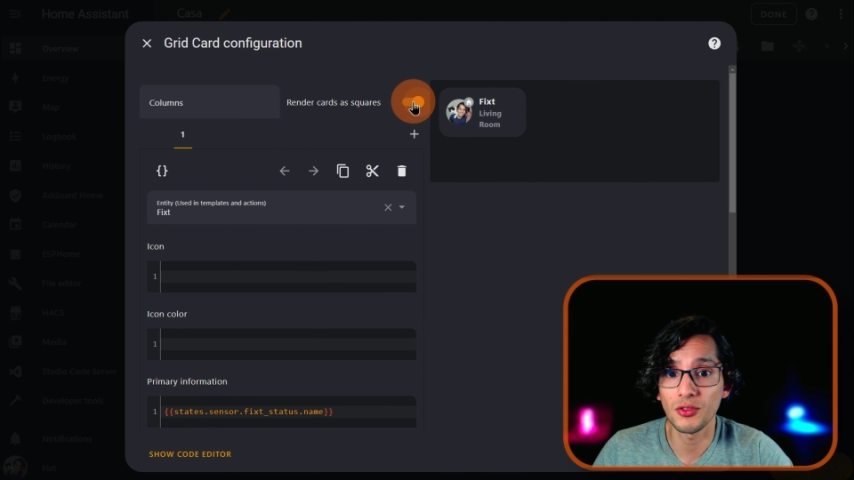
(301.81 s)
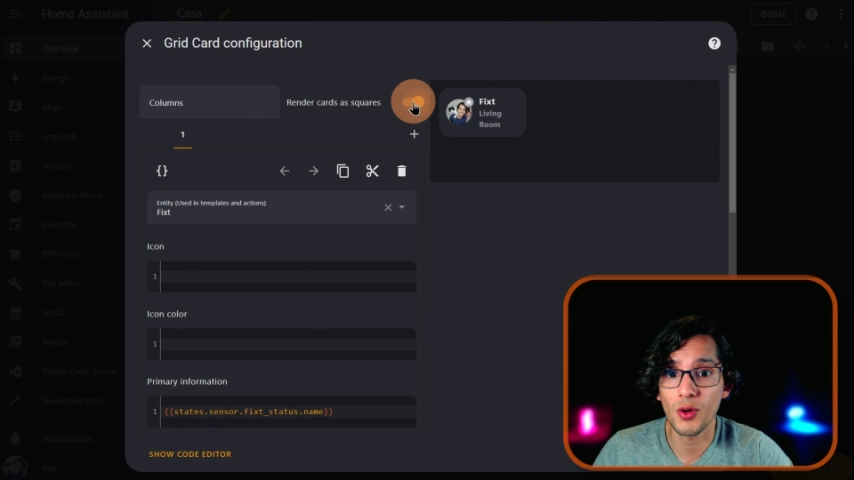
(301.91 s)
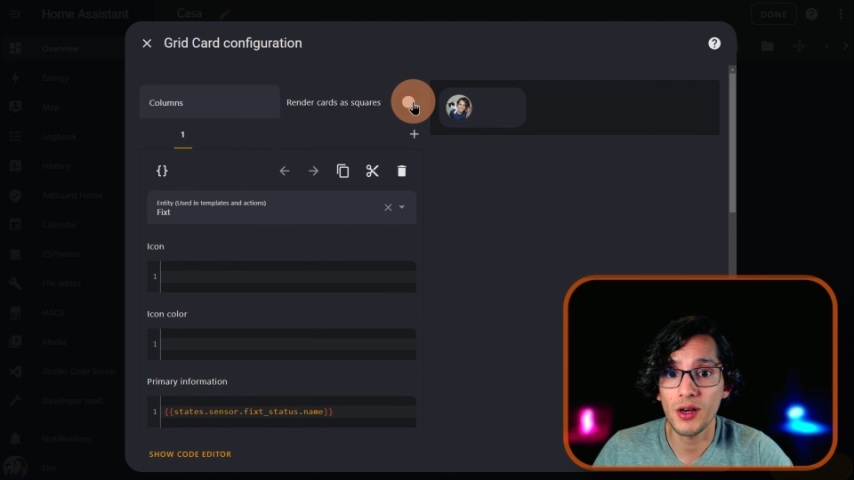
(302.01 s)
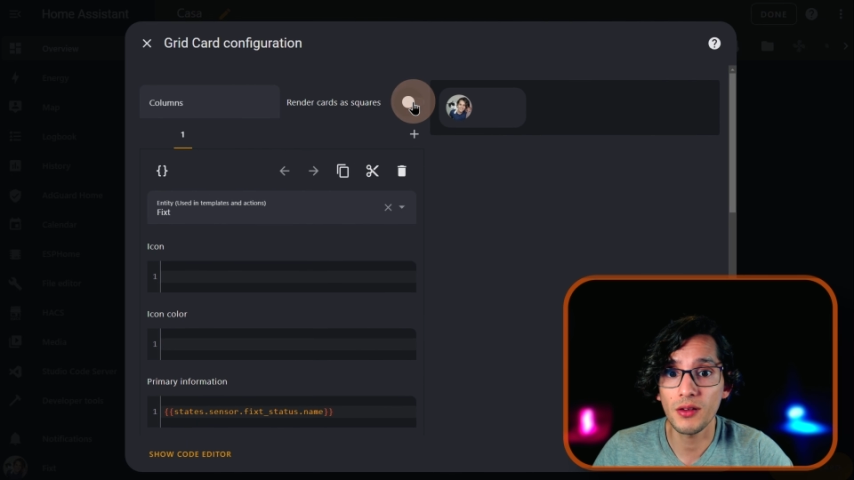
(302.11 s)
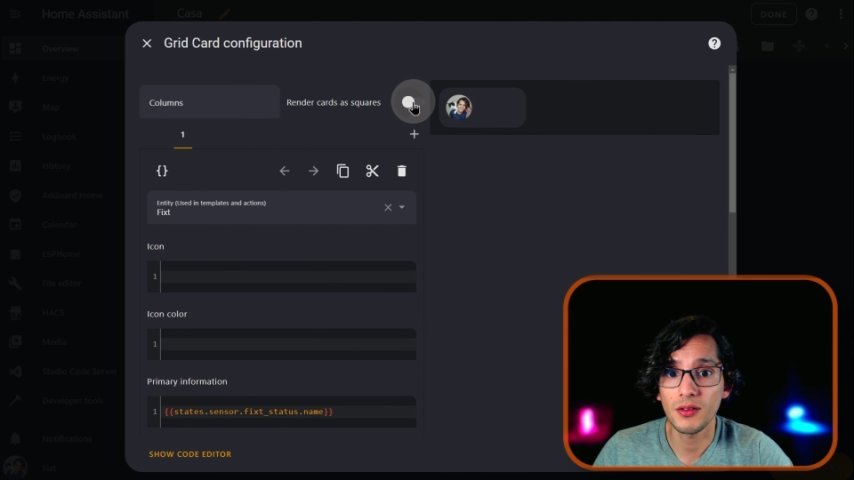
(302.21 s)

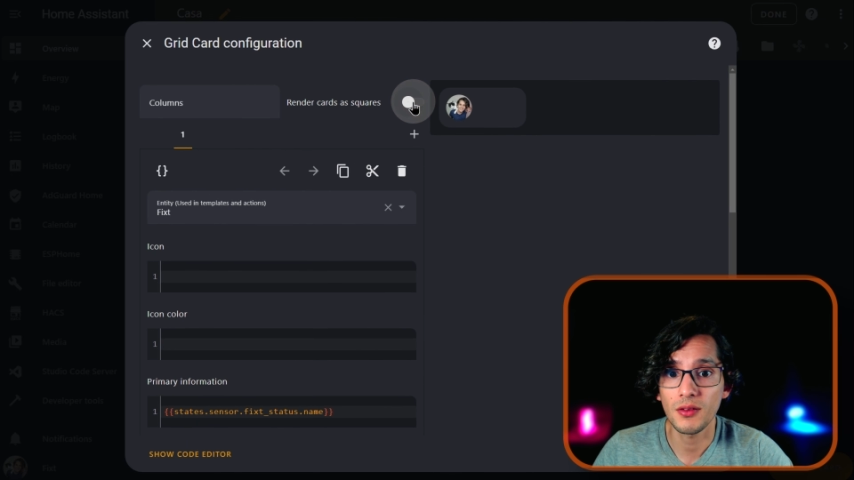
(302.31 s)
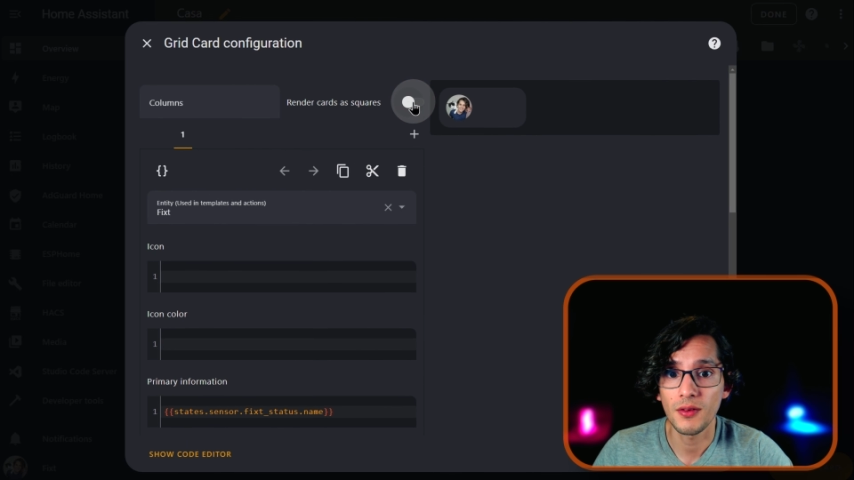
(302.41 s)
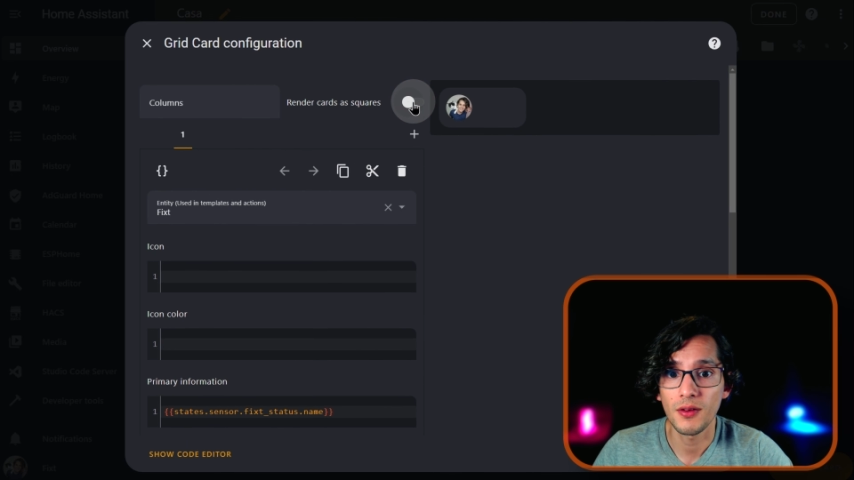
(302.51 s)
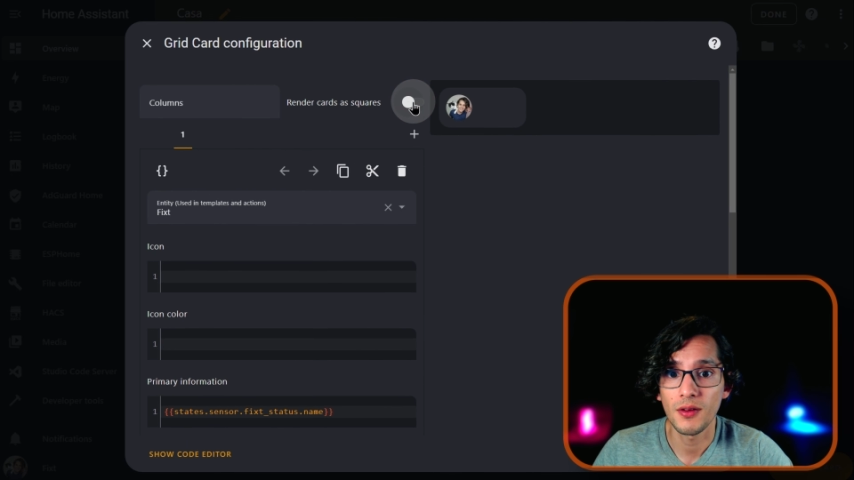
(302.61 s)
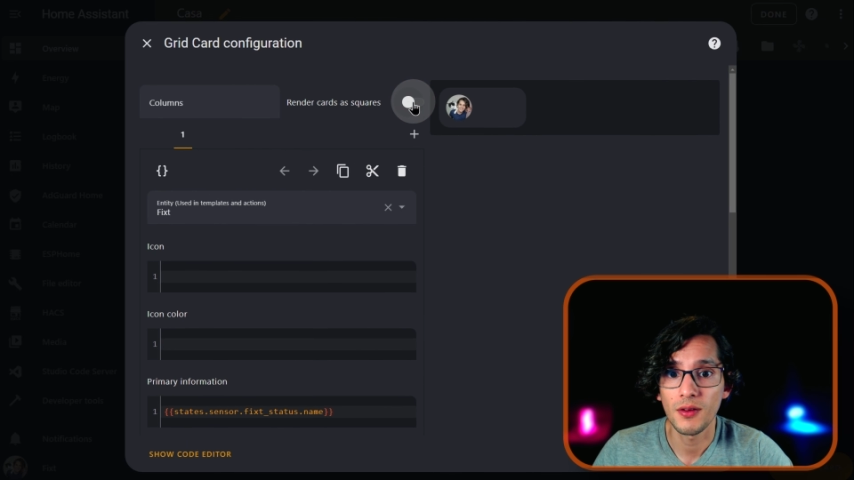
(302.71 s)
squares,
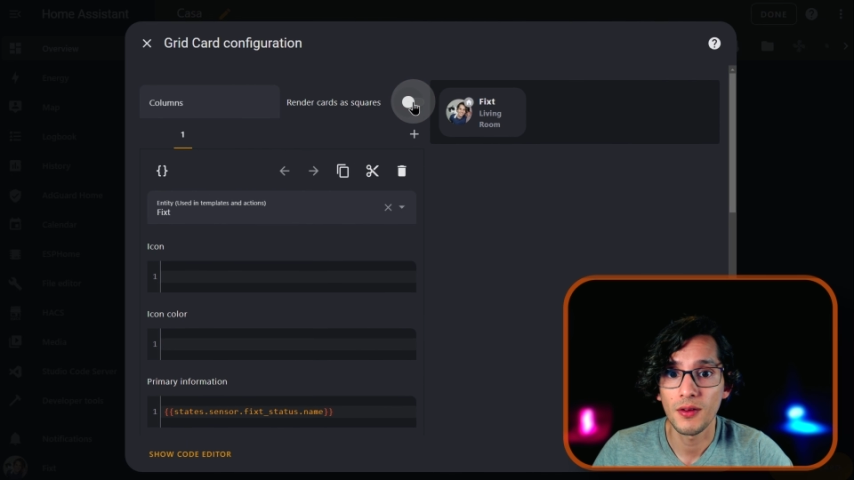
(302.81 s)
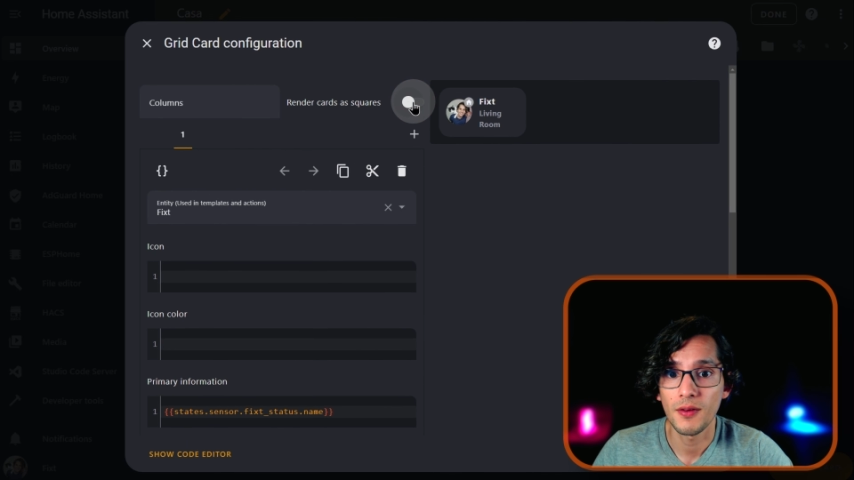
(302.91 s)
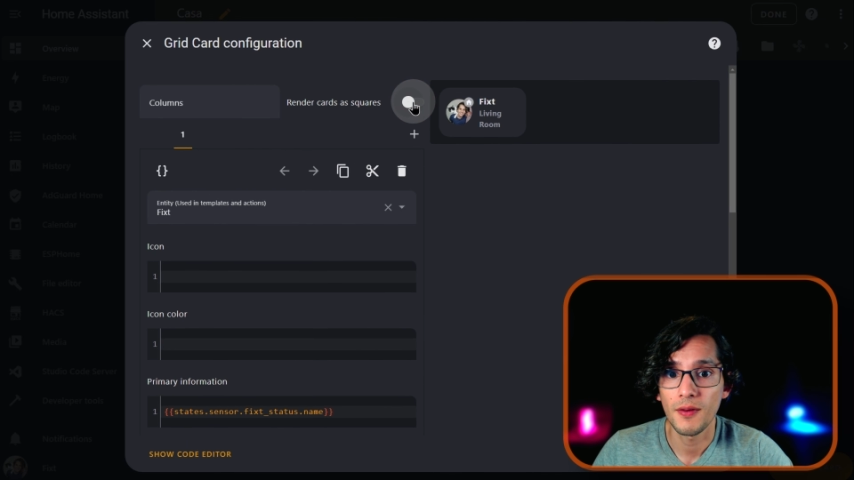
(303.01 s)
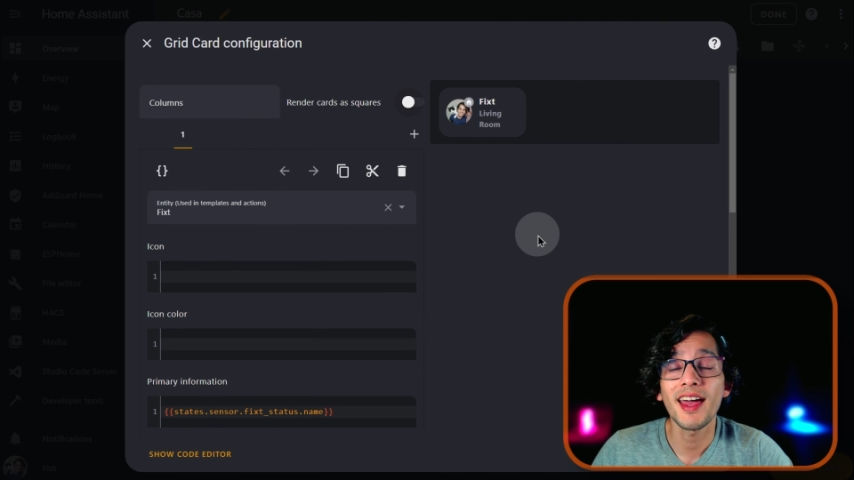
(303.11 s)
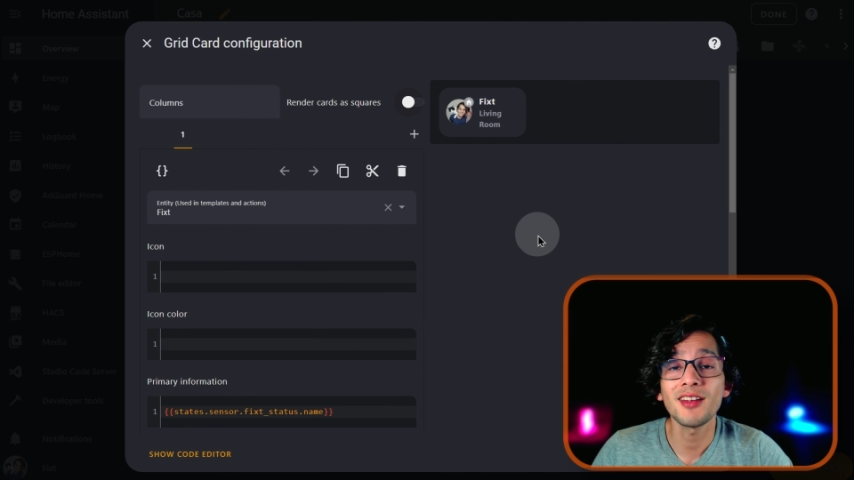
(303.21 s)

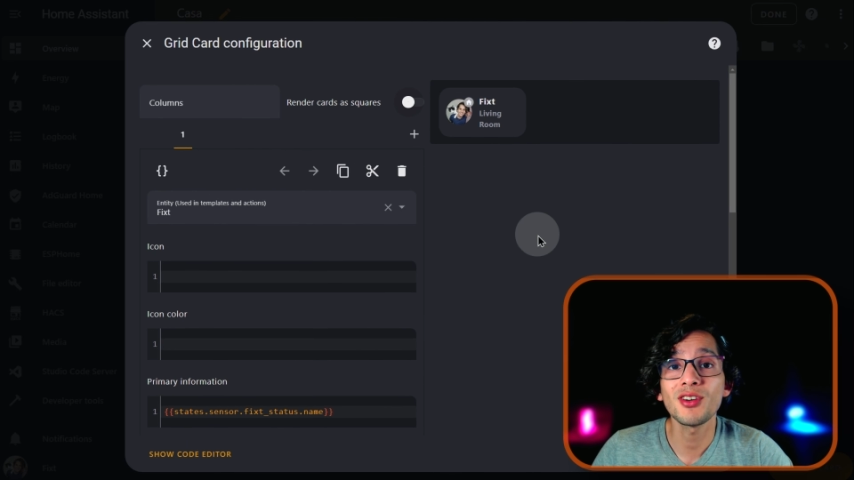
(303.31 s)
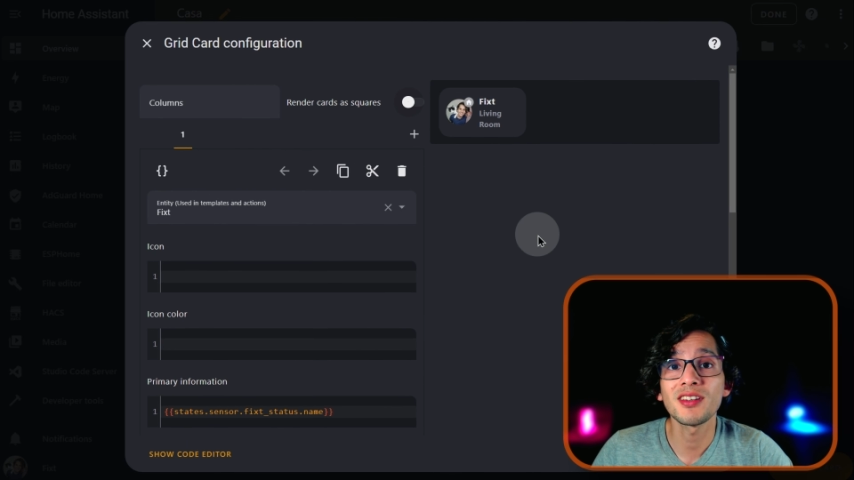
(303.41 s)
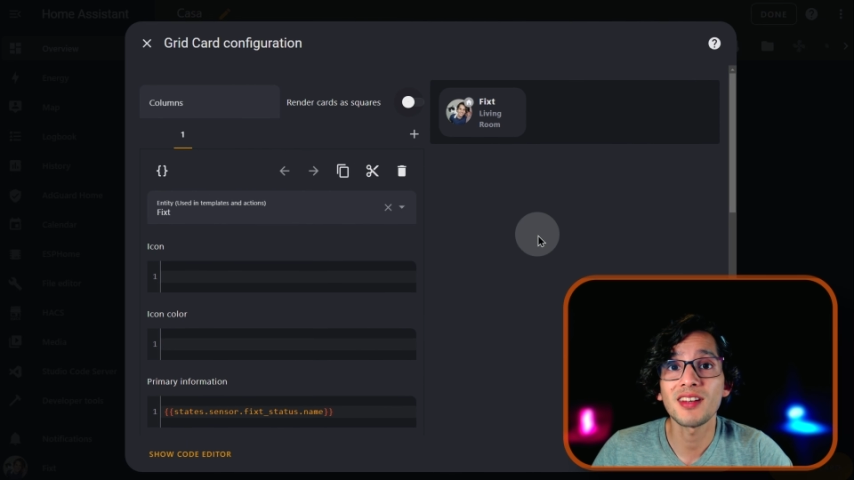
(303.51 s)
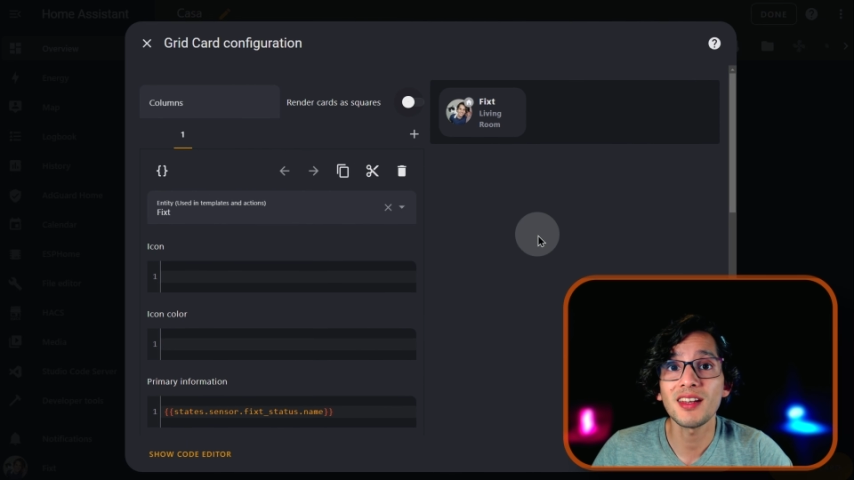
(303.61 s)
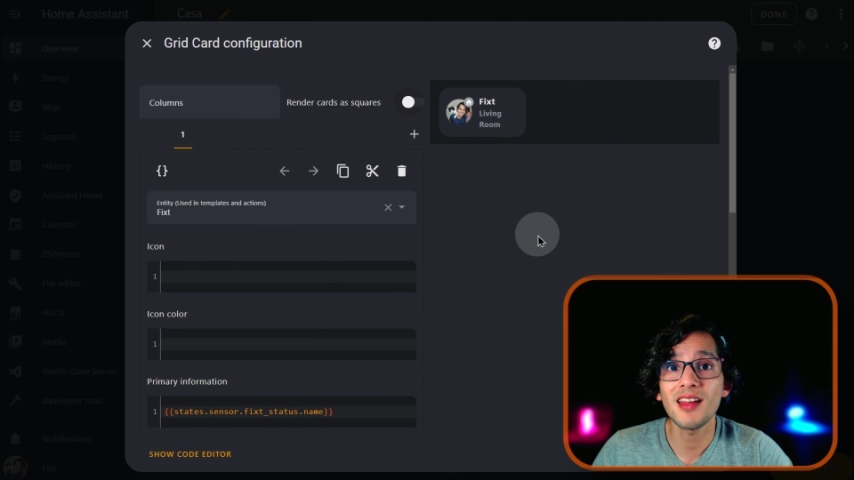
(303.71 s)
and you
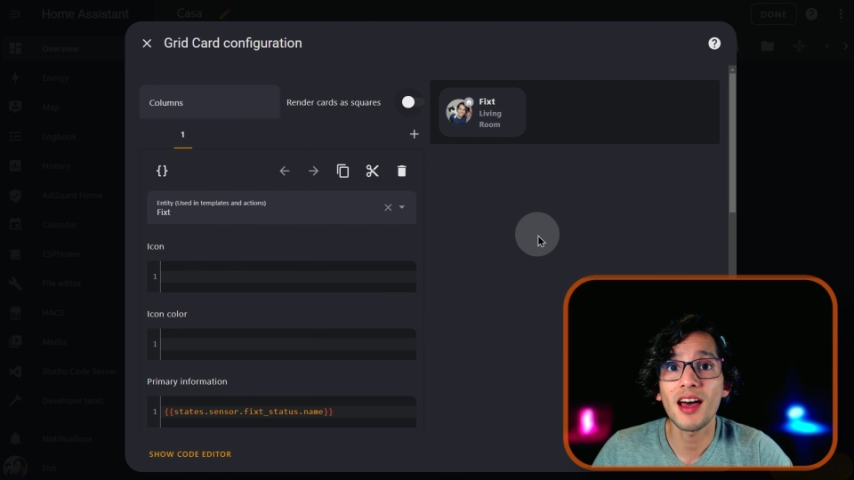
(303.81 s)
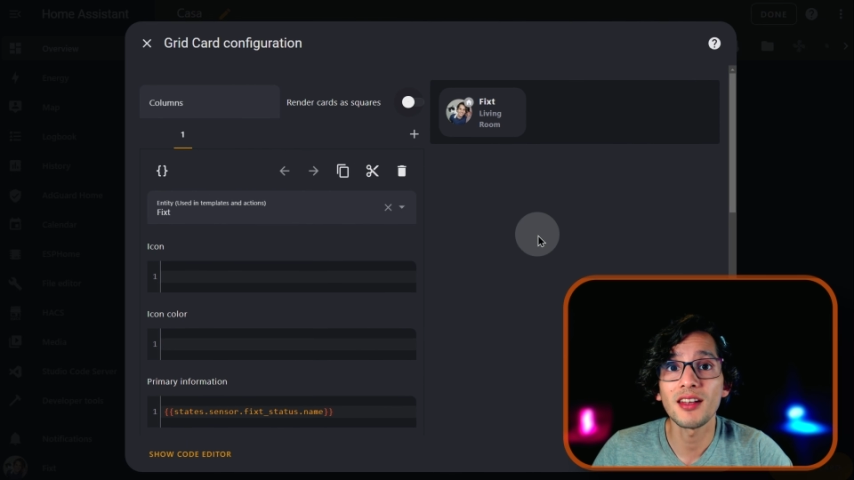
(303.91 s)
can set